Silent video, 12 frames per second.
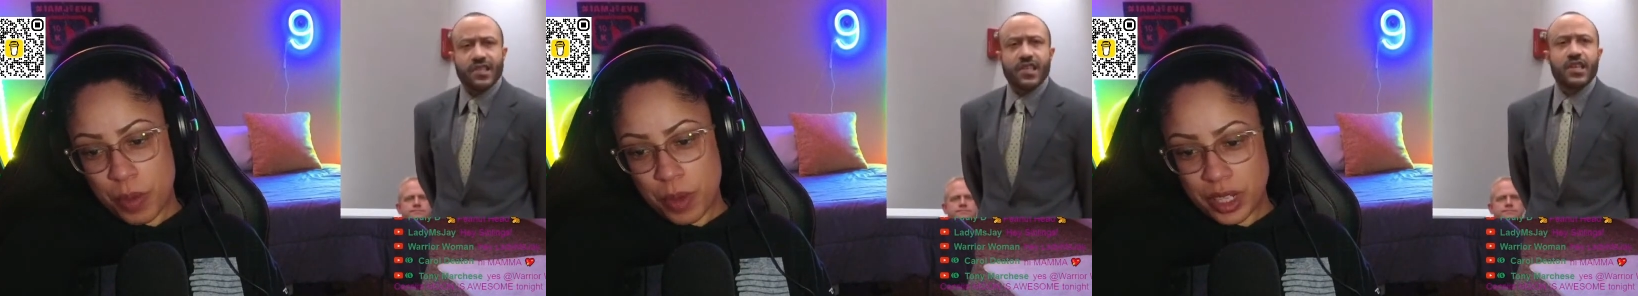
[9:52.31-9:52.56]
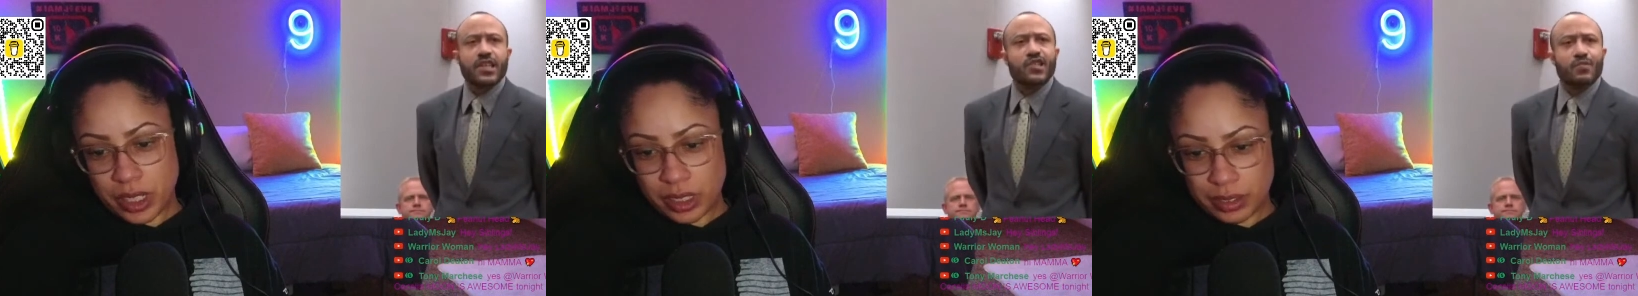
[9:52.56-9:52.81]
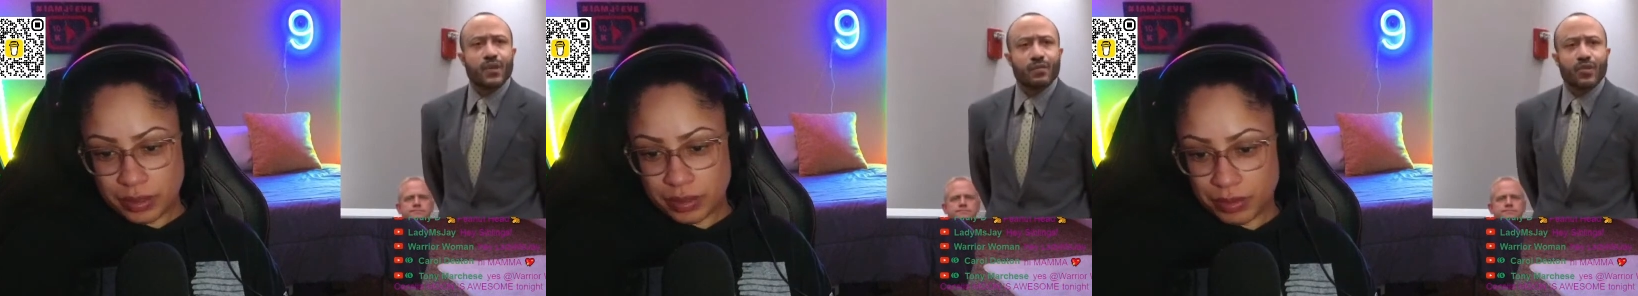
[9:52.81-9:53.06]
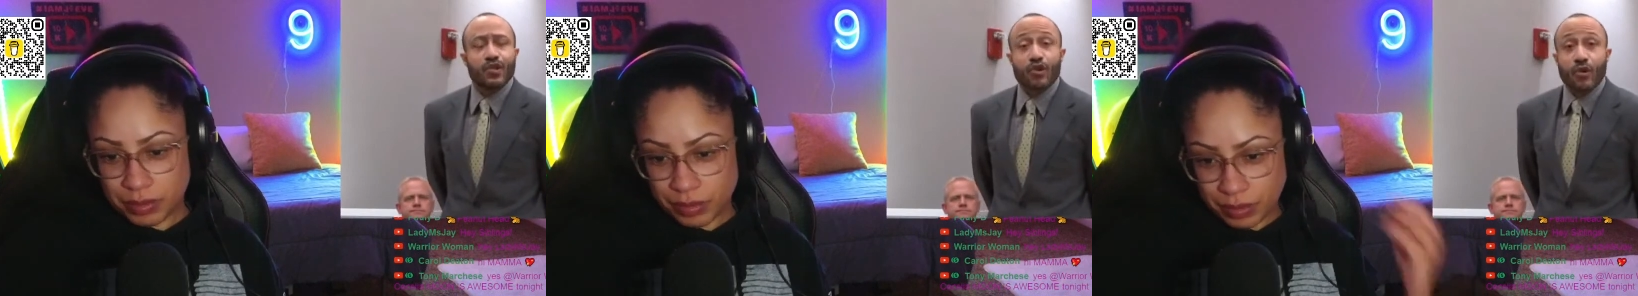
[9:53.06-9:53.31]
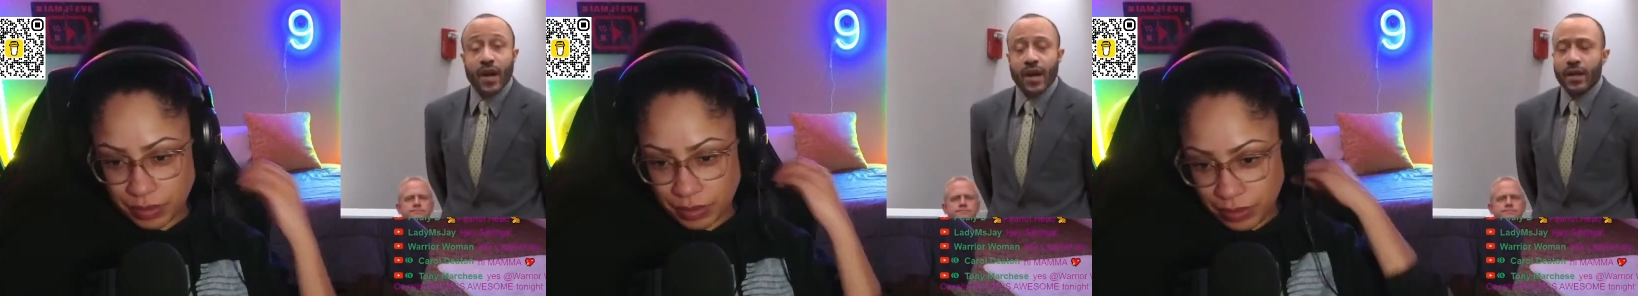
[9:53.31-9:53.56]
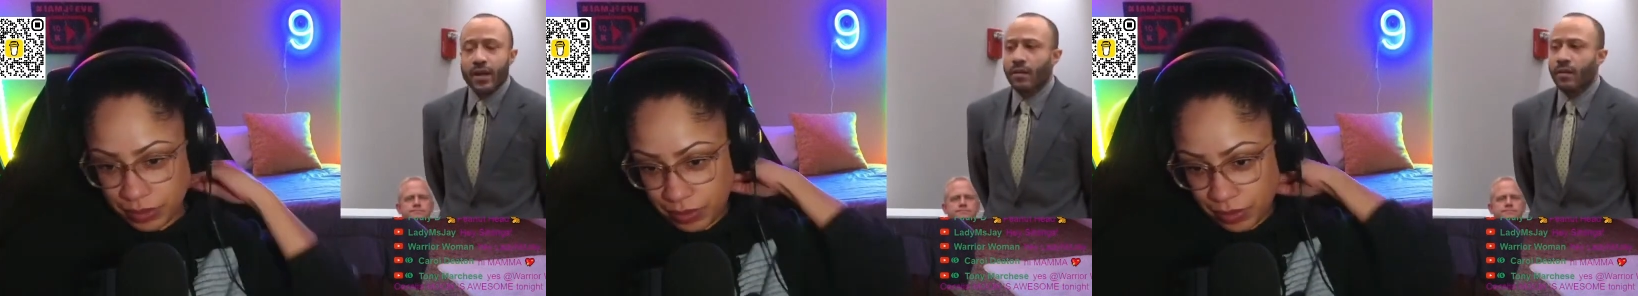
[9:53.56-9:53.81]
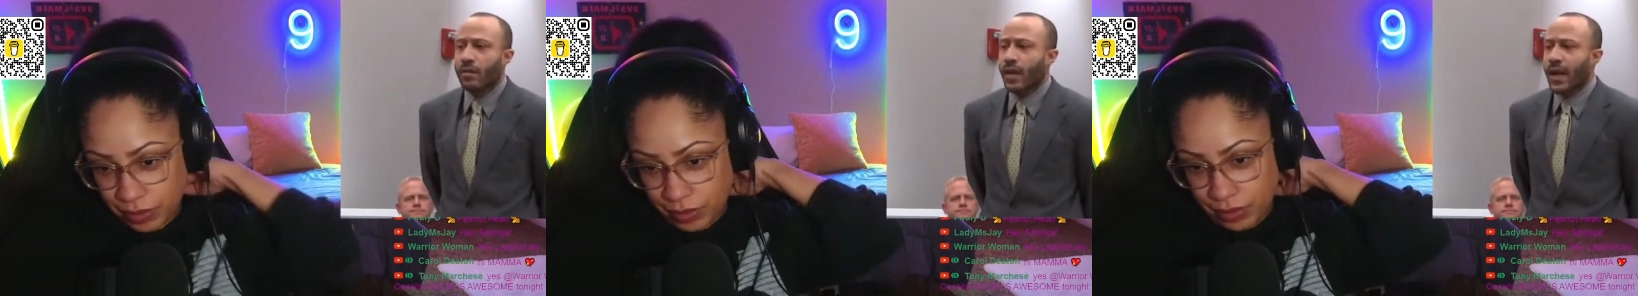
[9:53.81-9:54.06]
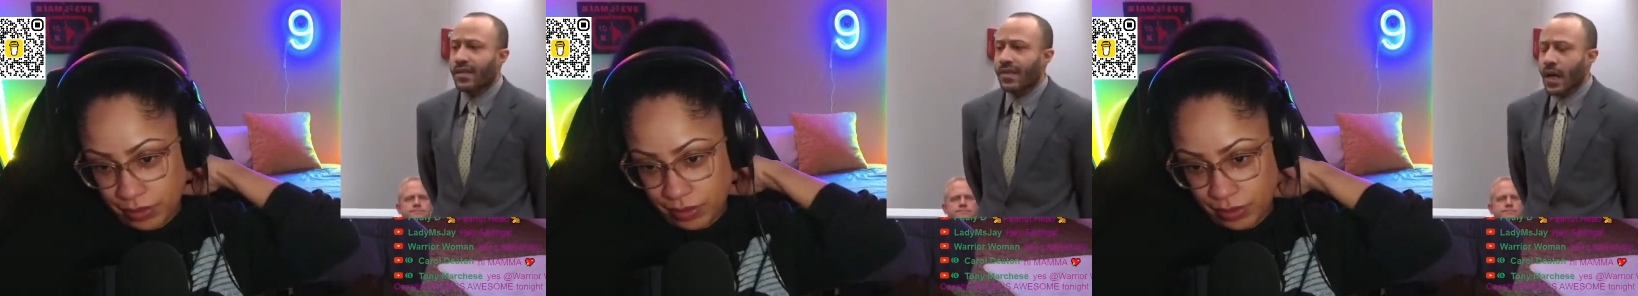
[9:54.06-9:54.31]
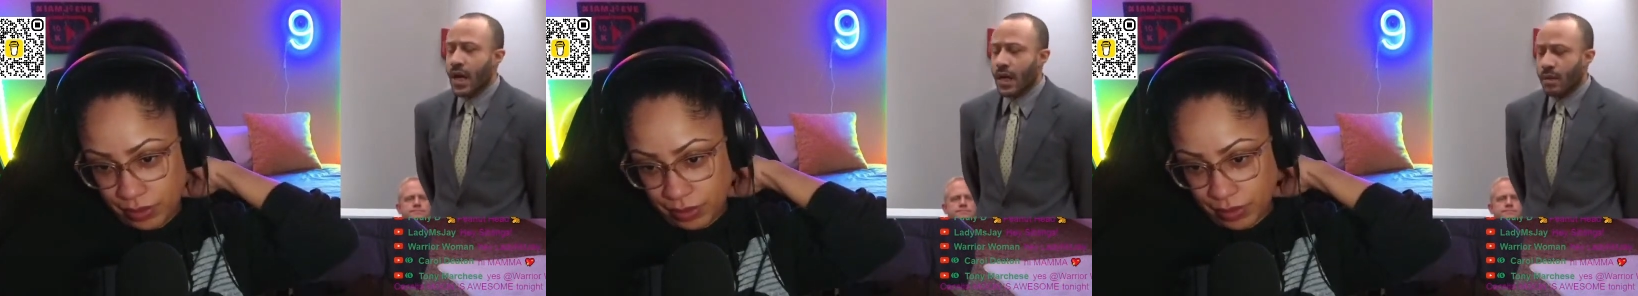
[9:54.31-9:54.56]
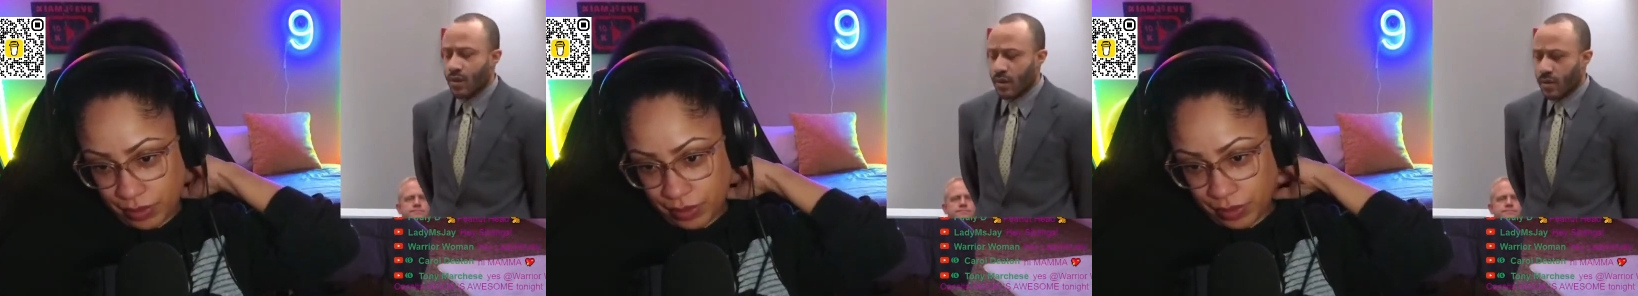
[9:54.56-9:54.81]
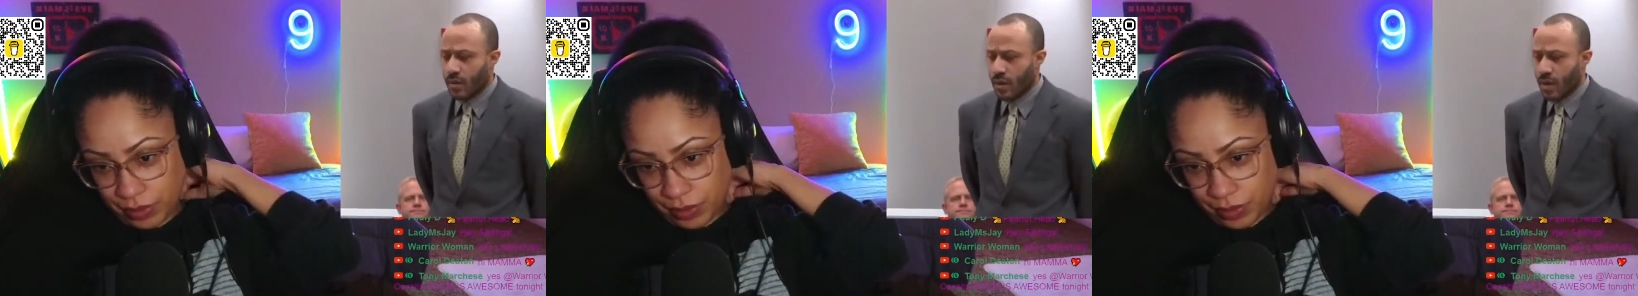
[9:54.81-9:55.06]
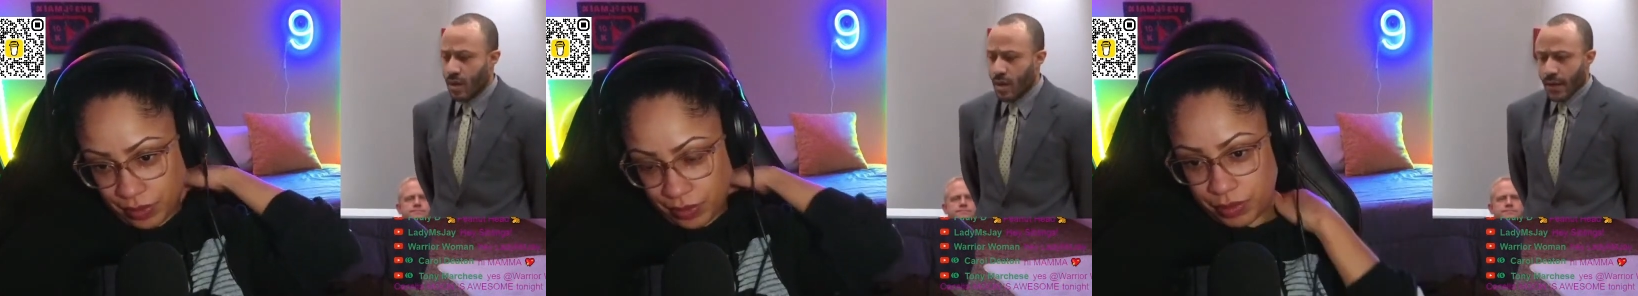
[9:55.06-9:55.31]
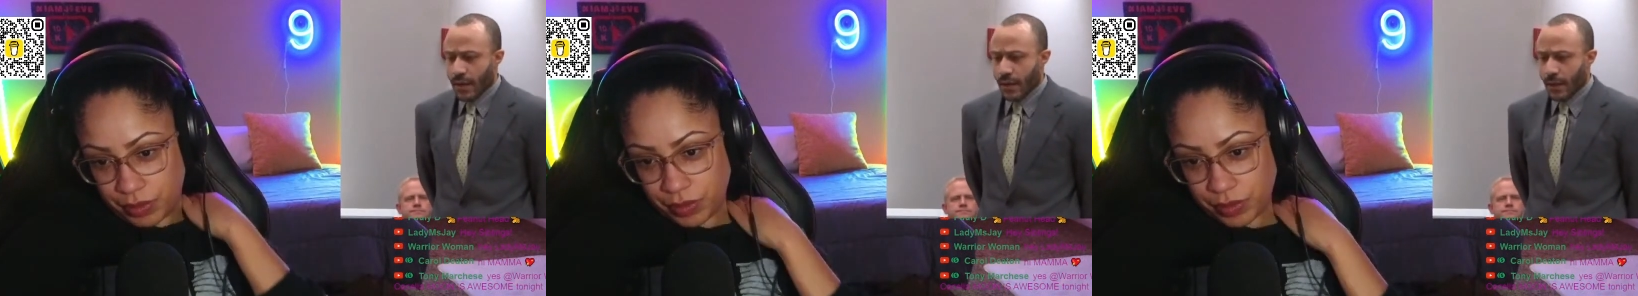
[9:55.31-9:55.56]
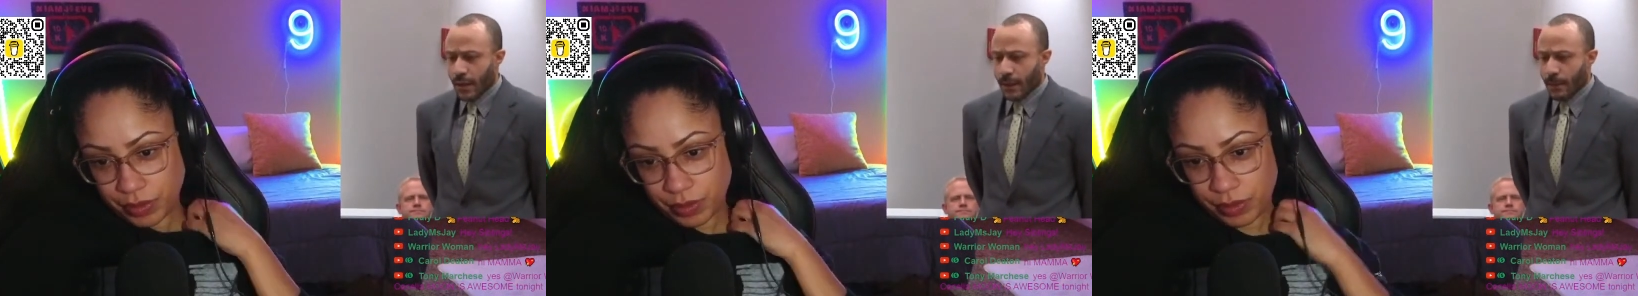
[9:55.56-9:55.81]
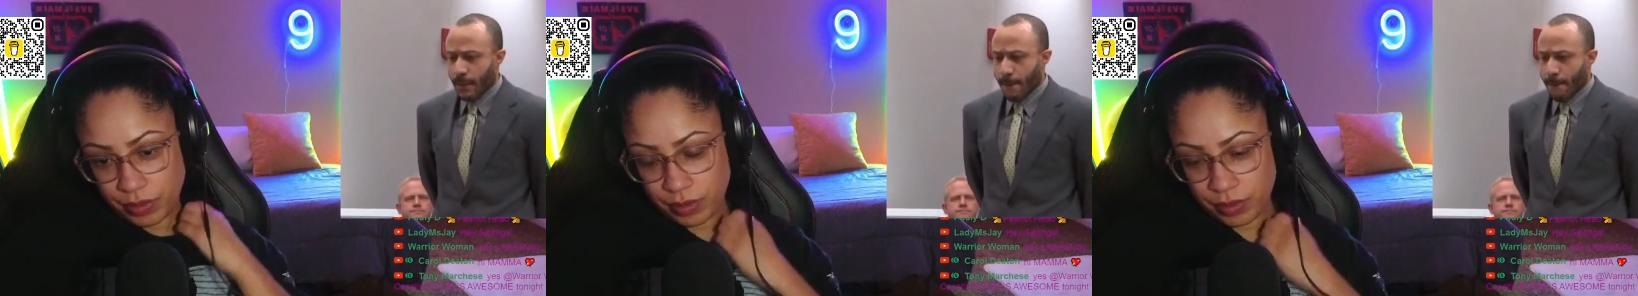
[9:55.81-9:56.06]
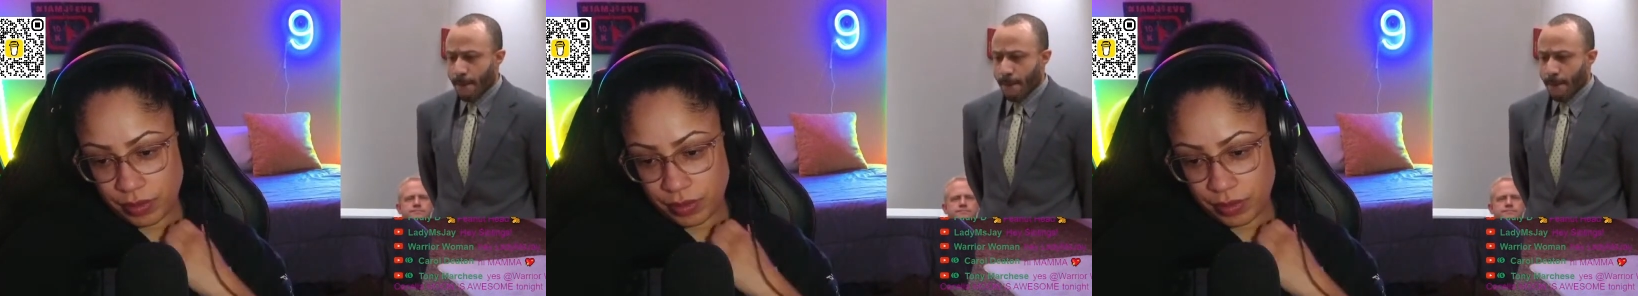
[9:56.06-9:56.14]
Speaker 1: incident has been portrayed at times, and uh,